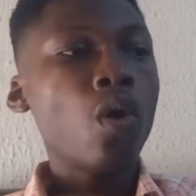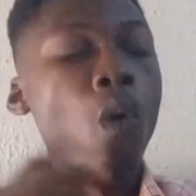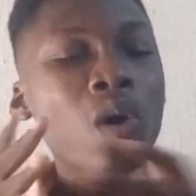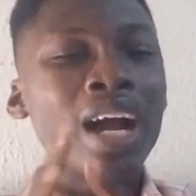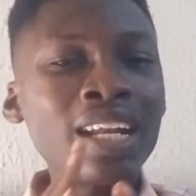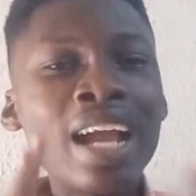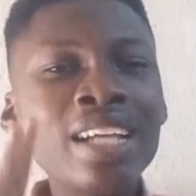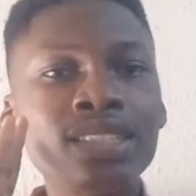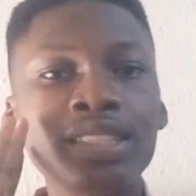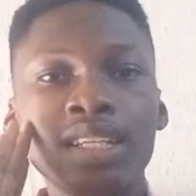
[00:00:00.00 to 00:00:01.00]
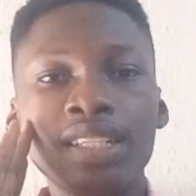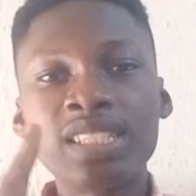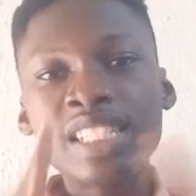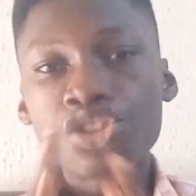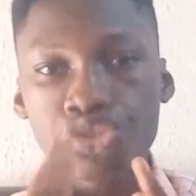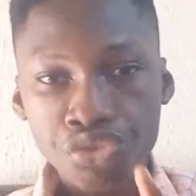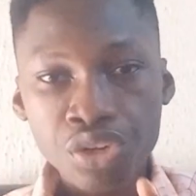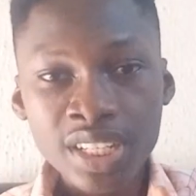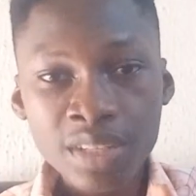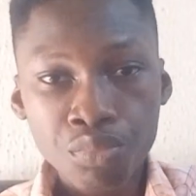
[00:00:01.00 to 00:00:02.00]
organize this
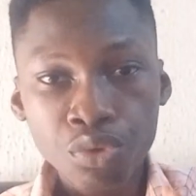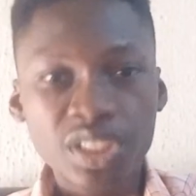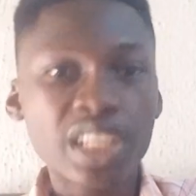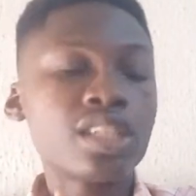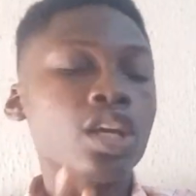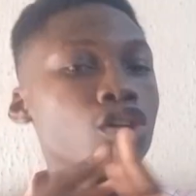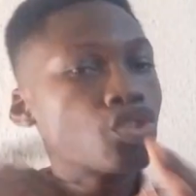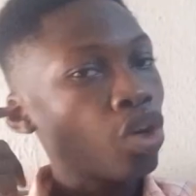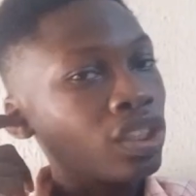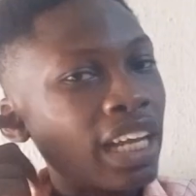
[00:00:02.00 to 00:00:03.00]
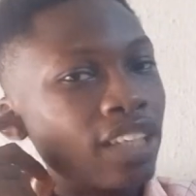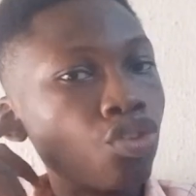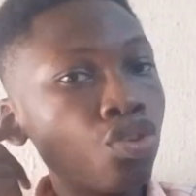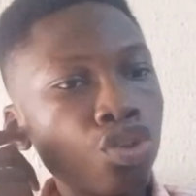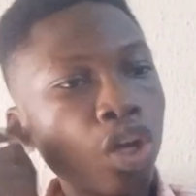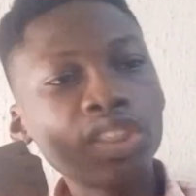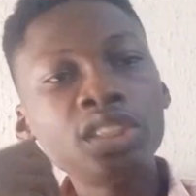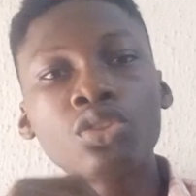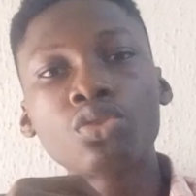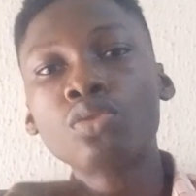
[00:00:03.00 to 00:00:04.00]
trading process such that you just
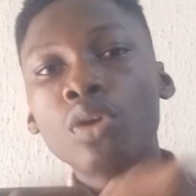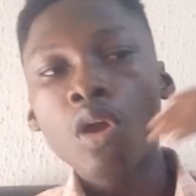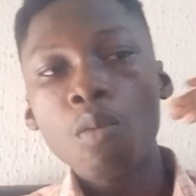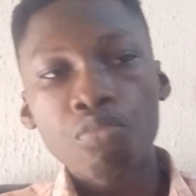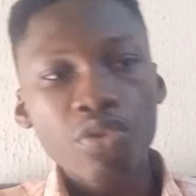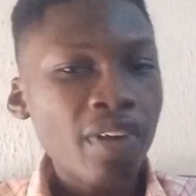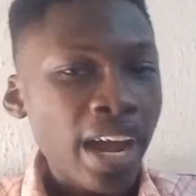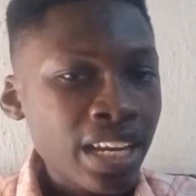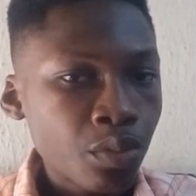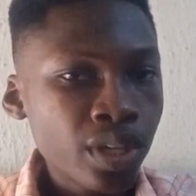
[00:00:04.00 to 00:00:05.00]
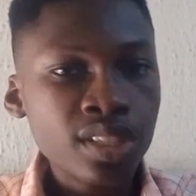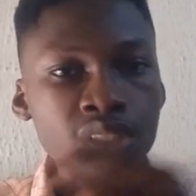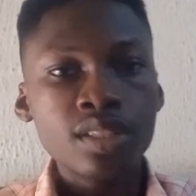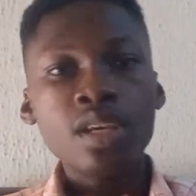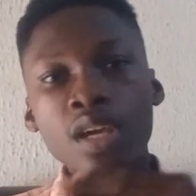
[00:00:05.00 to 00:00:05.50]
need to provide liquidity,